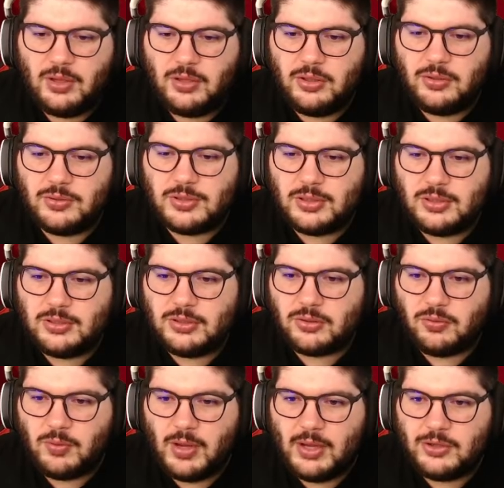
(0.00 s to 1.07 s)
using to
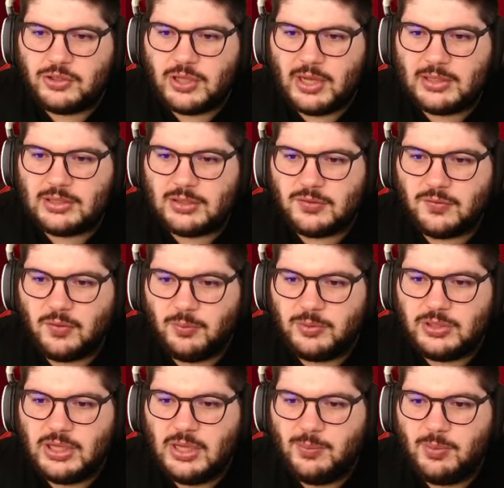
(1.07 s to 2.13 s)
create chances from
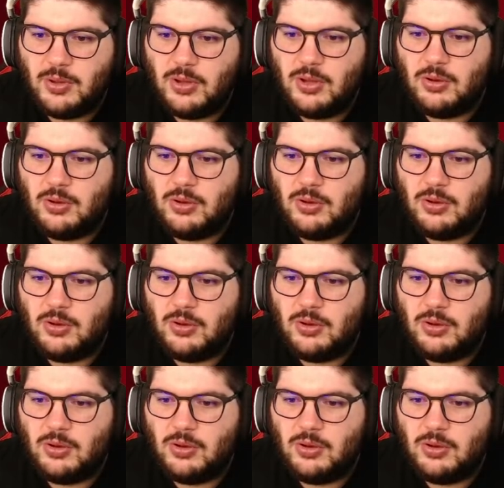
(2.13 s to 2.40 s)
deep